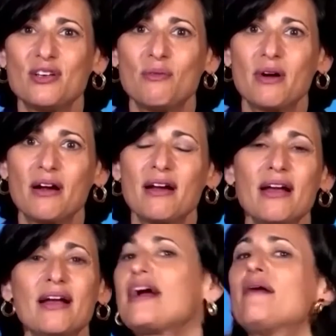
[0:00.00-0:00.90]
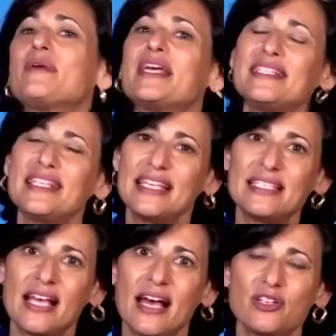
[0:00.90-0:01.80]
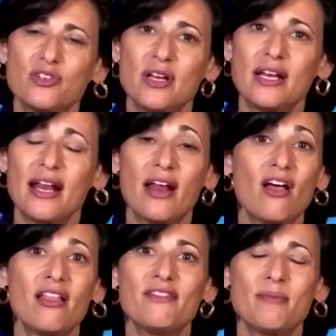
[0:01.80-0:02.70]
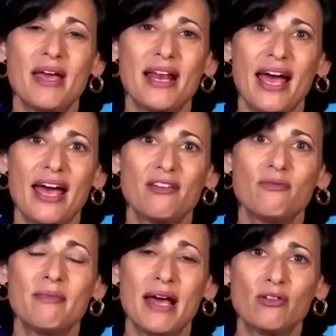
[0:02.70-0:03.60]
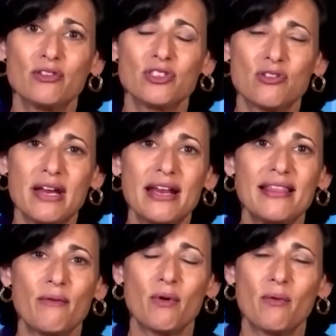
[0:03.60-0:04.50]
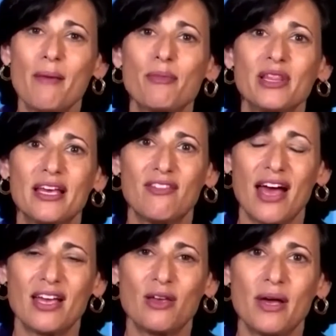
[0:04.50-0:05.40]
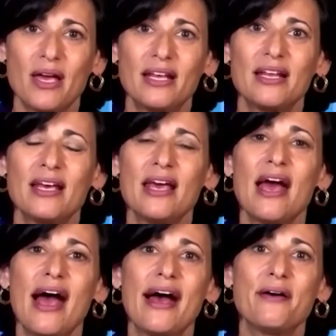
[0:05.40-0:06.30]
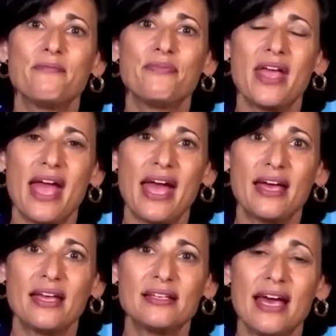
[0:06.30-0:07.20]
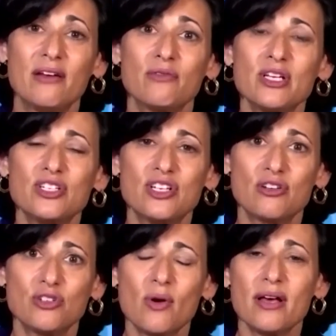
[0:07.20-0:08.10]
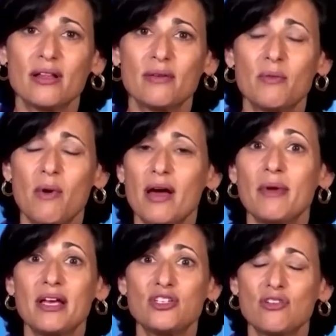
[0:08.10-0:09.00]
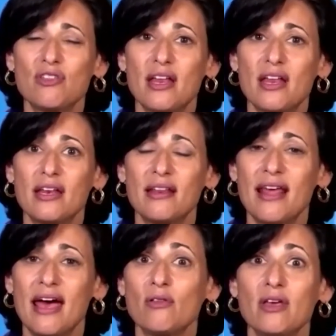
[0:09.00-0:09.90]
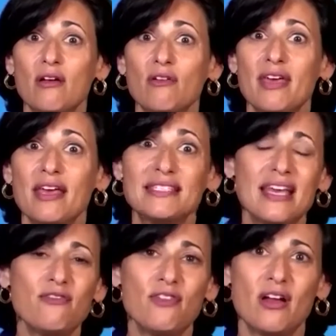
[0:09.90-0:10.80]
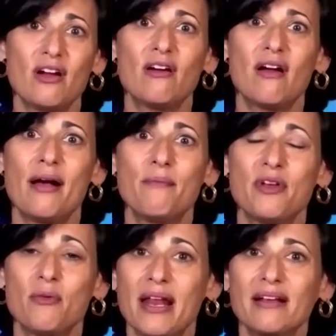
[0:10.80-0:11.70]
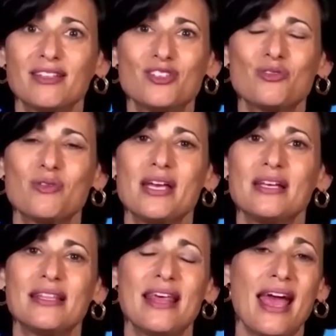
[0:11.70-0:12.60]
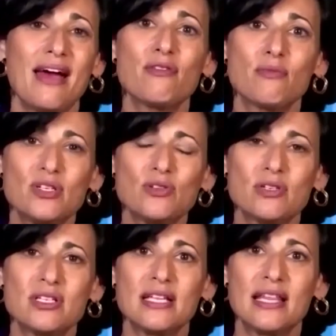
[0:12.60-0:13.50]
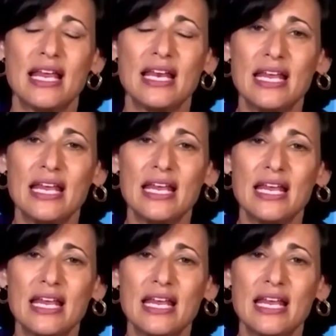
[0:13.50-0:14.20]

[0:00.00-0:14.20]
who were coming into this country. Not all of them had had medical screening. They were rapidly evacuated and reached our soil. And we want to make sure that not only are they safe here, they're medically screened and they have the resources that they need